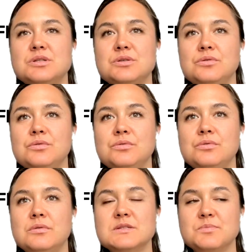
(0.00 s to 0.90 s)

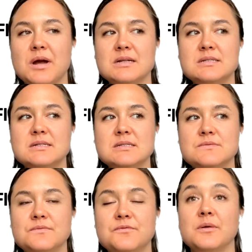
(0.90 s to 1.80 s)
to this
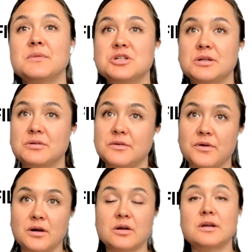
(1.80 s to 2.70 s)
practice from the generative
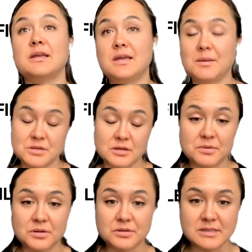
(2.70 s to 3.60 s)
art, or came to the
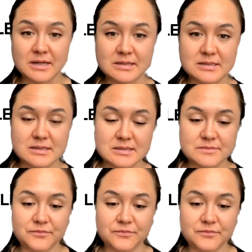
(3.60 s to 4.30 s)
computer sciences